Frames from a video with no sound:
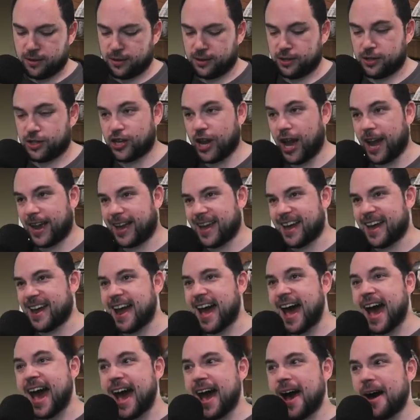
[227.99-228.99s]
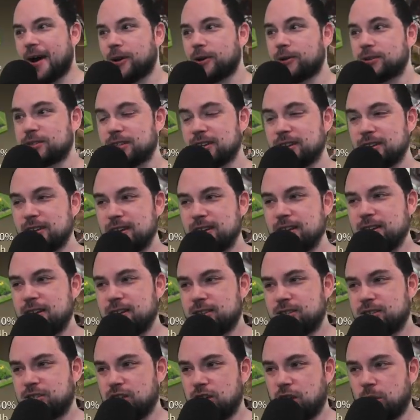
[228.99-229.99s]
Check it out.
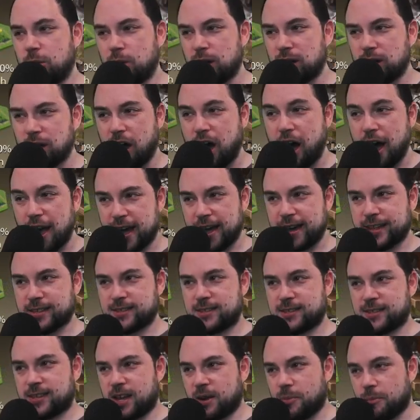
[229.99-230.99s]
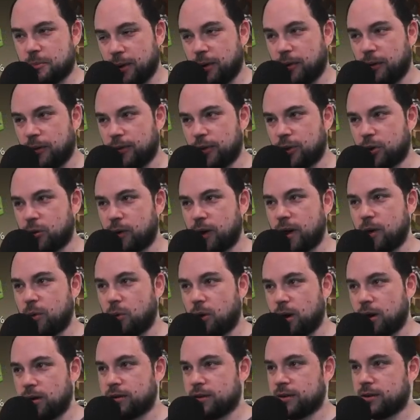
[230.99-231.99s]
So your alliance can build the great
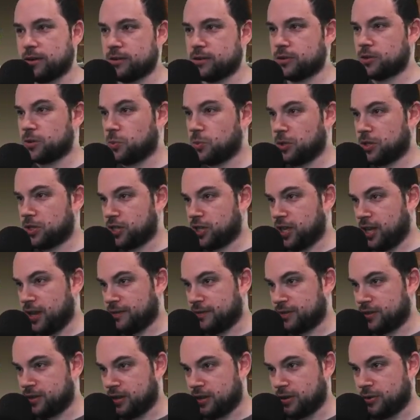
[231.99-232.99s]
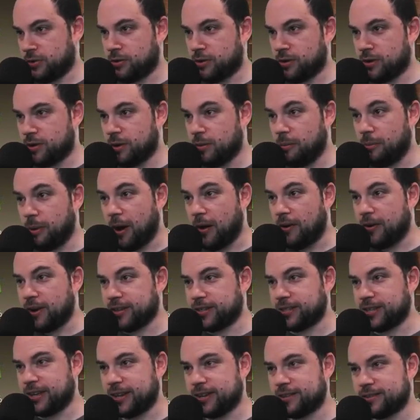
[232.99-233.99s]
wonders, which gives you
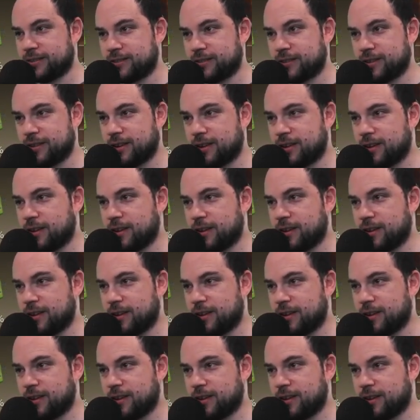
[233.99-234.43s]
bonuses.